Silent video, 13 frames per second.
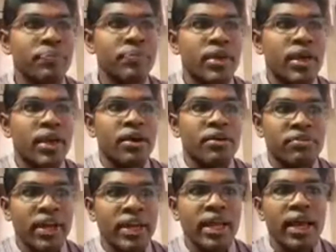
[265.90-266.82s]
Fine.
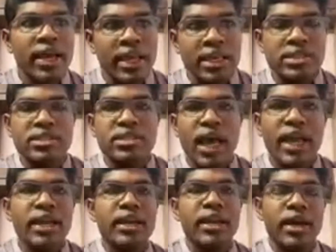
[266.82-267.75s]
Yes, and
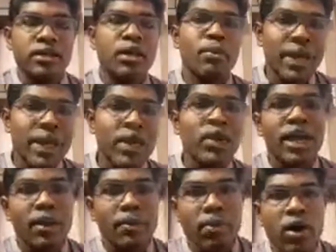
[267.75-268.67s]
the medical legal
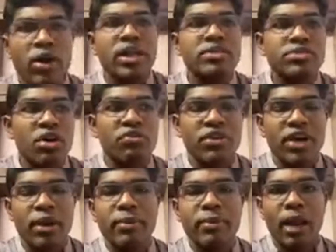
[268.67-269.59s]
importance of
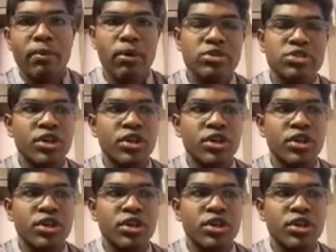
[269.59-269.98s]
criminal abortion.